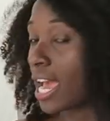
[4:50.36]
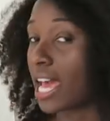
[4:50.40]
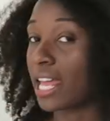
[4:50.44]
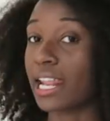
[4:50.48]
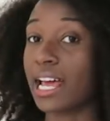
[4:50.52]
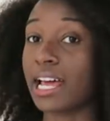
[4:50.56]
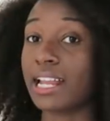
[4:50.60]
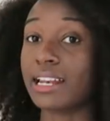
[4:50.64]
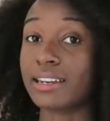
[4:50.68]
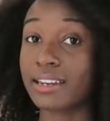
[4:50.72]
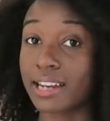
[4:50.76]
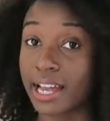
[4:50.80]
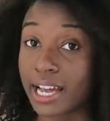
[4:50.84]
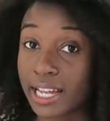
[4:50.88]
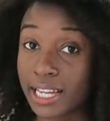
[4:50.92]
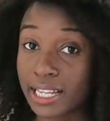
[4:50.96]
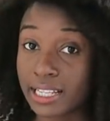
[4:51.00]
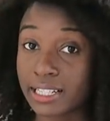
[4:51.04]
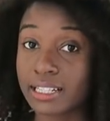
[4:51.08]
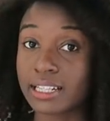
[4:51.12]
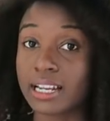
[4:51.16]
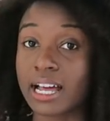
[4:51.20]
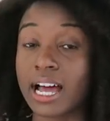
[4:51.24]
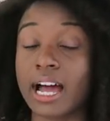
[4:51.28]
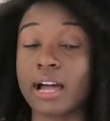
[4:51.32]
And at
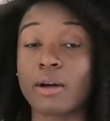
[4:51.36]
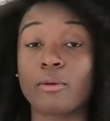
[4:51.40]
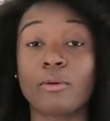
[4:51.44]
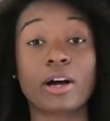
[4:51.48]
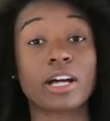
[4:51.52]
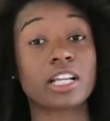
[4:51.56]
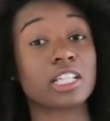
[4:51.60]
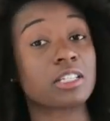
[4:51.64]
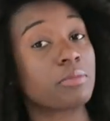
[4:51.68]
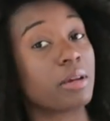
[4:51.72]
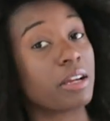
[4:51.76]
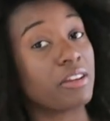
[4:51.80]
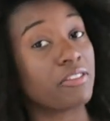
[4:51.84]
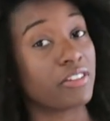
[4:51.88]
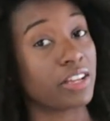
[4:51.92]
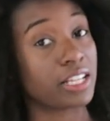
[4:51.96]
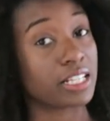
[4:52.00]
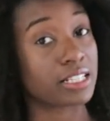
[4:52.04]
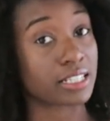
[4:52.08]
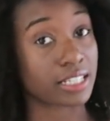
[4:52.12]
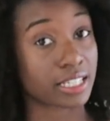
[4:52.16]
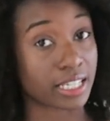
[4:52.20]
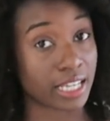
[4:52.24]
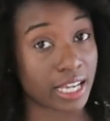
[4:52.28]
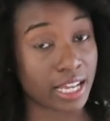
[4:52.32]
night, I wash my
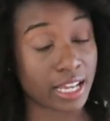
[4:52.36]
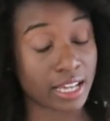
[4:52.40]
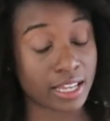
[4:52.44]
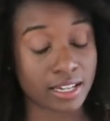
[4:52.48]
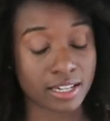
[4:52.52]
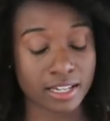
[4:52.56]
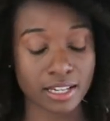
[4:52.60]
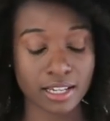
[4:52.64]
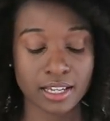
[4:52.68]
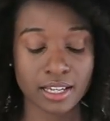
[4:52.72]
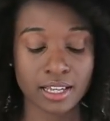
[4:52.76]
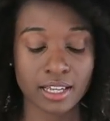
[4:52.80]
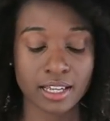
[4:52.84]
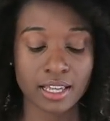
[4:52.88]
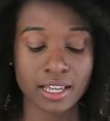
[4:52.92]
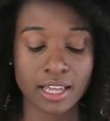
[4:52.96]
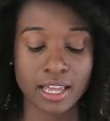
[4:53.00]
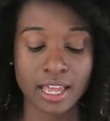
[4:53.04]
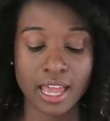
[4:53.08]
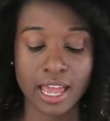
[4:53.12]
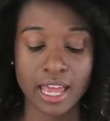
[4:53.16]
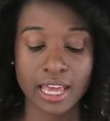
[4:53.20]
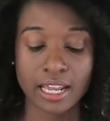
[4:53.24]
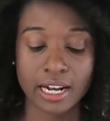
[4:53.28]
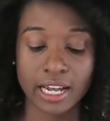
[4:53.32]
face again,
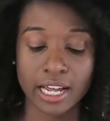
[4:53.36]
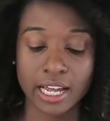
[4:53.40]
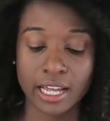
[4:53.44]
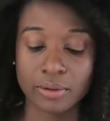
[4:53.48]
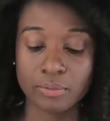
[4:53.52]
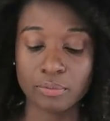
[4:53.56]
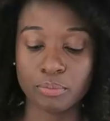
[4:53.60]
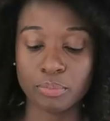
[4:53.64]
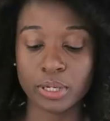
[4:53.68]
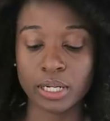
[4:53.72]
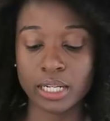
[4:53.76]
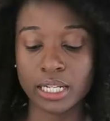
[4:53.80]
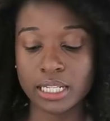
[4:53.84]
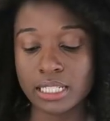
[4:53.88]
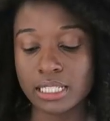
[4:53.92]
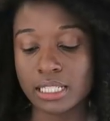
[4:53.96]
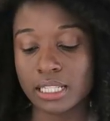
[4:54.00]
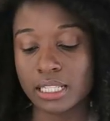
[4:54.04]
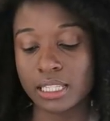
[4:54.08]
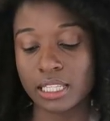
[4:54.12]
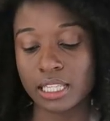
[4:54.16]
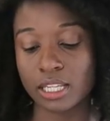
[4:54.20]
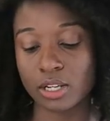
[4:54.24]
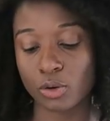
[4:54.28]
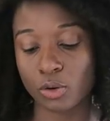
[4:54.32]
and I put
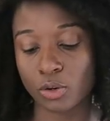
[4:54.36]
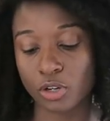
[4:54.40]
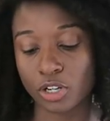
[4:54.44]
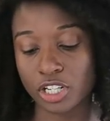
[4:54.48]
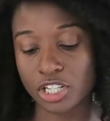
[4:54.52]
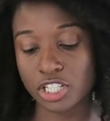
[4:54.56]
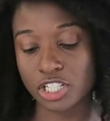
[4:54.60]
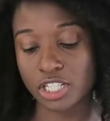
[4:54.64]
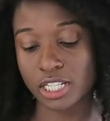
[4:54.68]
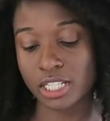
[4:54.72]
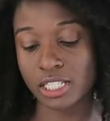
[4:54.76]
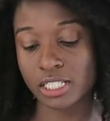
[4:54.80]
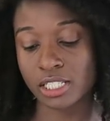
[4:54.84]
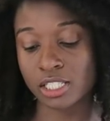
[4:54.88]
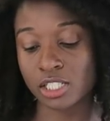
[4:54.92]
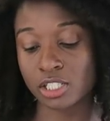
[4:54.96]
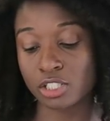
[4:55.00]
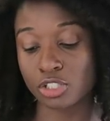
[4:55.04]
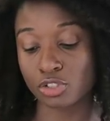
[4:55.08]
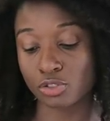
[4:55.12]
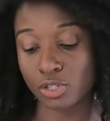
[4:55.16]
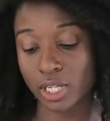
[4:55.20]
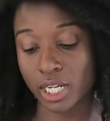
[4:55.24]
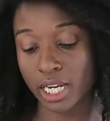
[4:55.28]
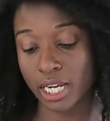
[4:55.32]
the Origins
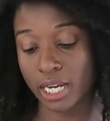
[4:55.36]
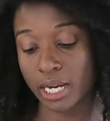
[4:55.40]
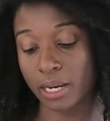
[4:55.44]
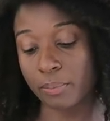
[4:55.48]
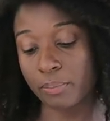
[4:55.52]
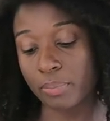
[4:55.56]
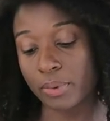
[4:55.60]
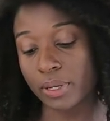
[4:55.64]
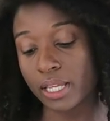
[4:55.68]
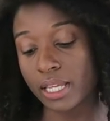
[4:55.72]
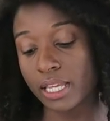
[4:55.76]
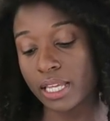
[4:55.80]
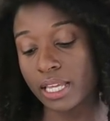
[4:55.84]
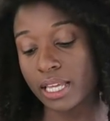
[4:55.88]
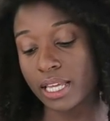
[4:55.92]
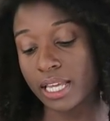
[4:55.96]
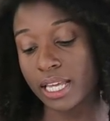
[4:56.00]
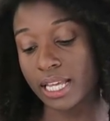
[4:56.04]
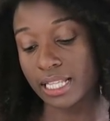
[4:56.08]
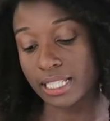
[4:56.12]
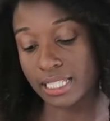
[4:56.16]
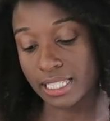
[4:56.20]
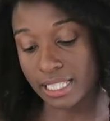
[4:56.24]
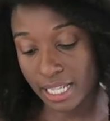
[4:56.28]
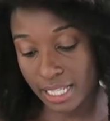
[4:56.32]
Drink Up
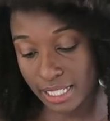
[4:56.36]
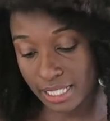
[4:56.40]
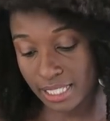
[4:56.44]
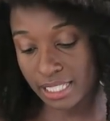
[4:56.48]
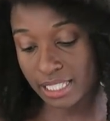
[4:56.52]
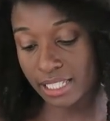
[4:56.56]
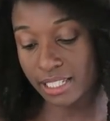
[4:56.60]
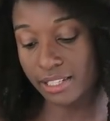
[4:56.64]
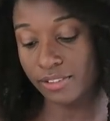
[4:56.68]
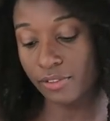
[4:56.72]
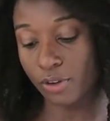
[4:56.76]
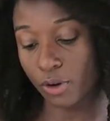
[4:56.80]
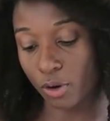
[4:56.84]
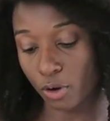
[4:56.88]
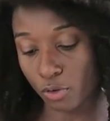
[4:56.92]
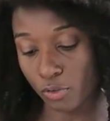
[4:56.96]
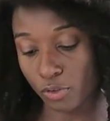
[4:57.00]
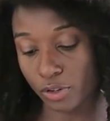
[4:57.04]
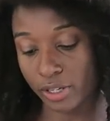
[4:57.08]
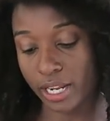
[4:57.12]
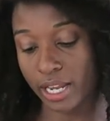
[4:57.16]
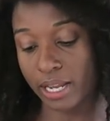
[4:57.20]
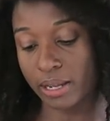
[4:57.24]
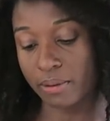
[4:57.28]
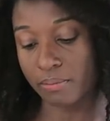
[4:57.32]
Intensive
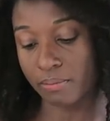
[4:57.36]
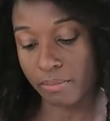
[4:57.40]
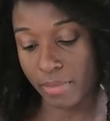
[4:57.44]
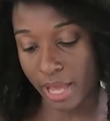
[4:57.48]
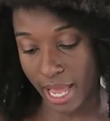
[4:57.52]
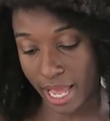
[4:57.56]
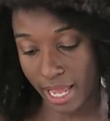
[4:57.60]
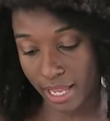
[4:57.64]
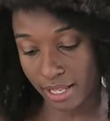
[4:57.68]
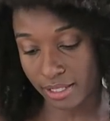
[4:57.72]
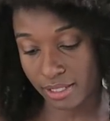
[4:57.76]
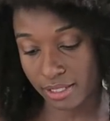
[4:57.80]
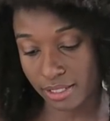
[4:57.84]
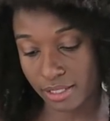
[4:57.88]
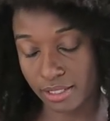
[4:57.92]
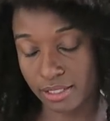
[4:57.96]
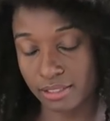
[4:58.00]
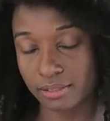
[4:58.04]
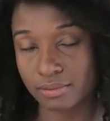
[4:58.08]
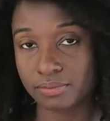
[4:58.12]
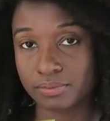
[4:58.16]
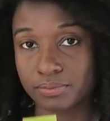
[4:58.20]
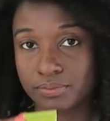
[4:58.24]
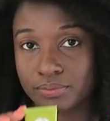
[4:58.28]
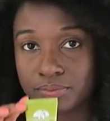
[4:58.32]
Overnight Mask.
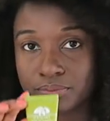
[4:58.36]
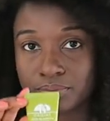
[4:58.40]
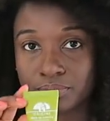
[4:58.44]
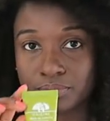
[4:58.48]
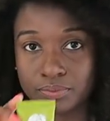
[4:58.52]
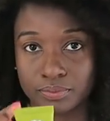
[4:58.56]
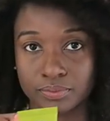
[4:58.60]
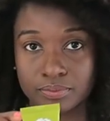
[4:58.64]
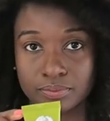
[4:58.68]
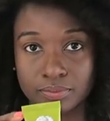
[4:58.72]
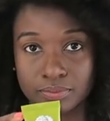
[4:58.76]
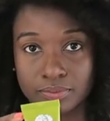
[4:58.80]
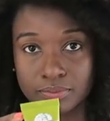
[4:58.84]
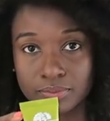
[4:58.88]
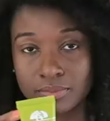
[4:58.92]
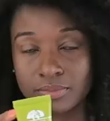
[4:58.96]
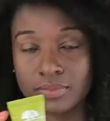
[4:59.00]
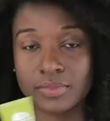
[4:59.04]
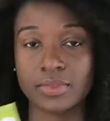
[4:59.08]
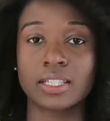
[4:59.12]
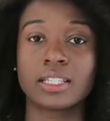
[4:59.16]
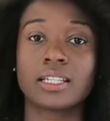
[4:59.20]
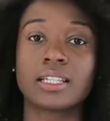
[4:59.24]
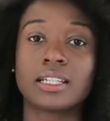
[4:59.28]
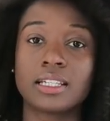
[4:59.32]

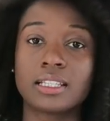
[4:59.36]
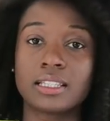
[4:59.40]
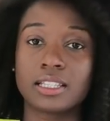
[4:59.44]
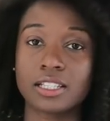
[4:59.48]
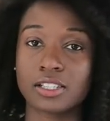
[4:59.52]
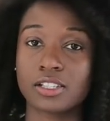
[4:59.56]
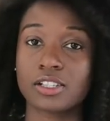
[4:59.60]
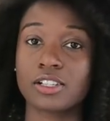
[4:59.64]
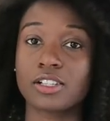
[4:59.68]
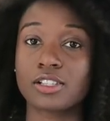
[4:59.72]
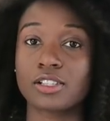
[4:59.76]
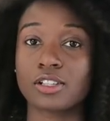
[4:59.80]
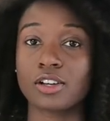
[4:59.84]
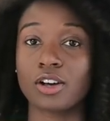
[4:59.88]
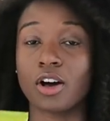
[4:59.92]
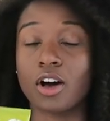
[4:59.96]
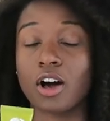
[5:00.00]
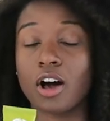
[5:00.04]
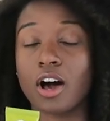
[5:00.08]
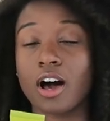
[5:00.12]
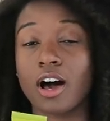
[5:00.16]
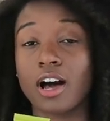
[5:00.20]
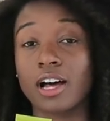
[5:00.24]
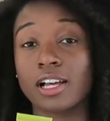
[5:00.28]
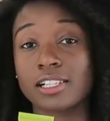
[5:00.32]
This is
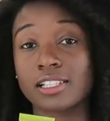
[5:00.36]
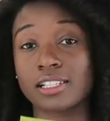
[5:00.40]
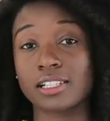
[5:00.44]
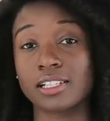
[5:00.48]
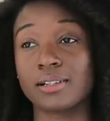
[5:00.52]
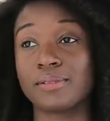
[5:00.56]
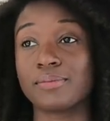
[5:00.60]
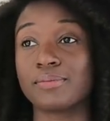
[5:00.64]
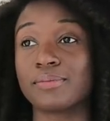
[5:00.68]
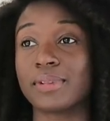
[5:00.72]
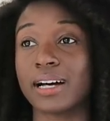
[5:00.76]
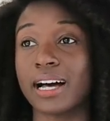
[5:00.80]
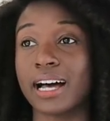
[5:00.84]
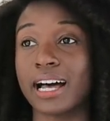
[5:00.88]
awesome.